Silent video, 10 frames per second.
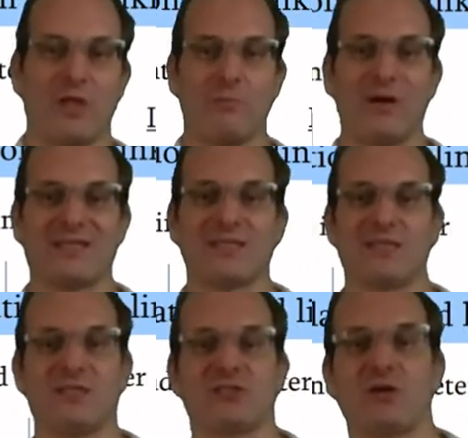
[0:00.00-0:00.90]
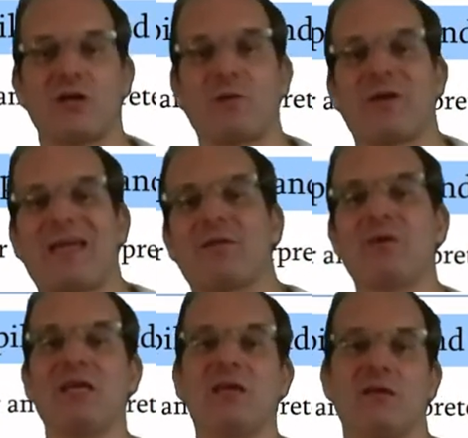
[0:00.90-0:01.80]
But the startup can
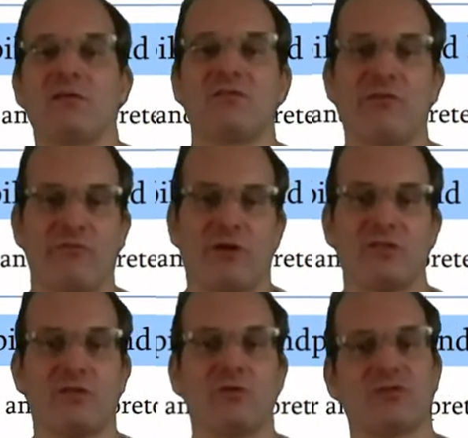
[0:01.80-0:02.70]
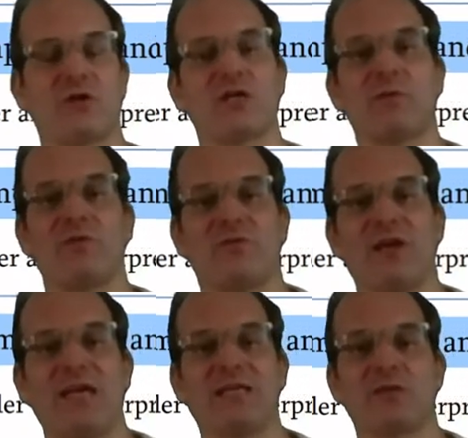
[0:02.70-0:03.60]
be different. So startup of
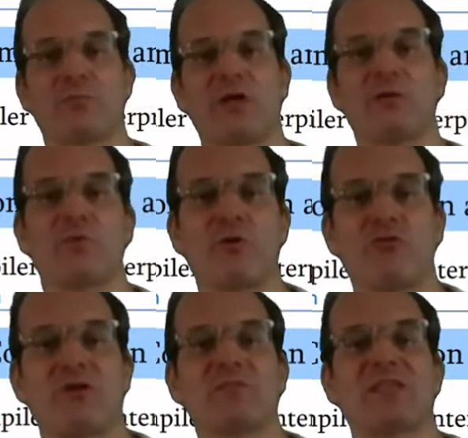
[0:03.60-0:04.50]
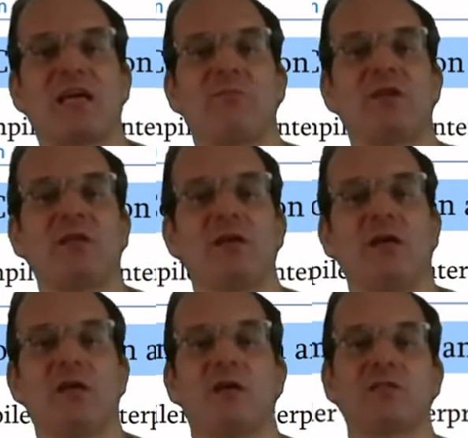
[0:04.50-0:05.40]
interpreter programs can be
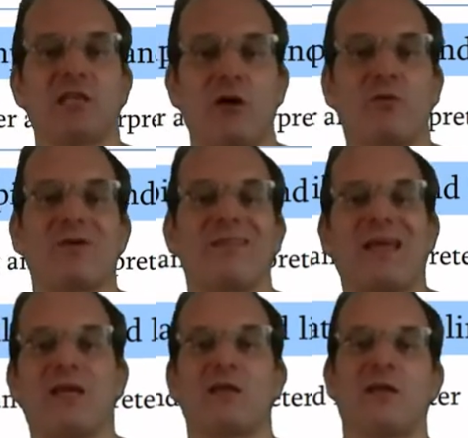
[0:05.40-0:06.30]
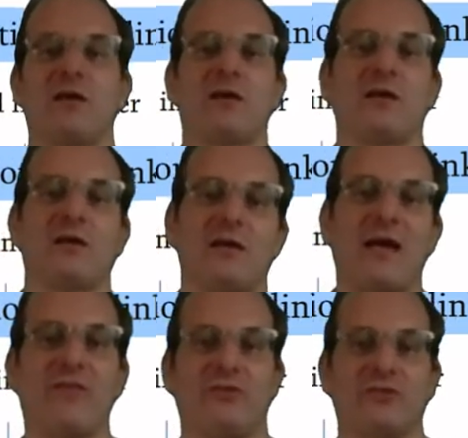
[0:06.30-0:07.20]
slower than
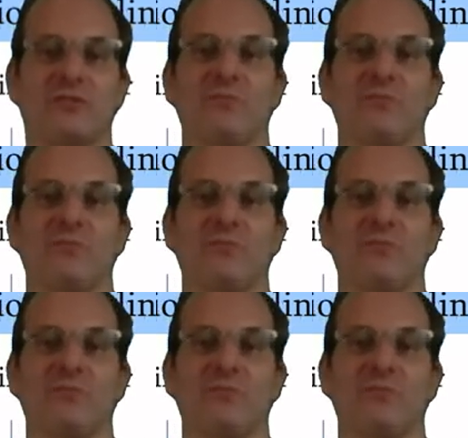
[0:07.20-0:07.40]
others.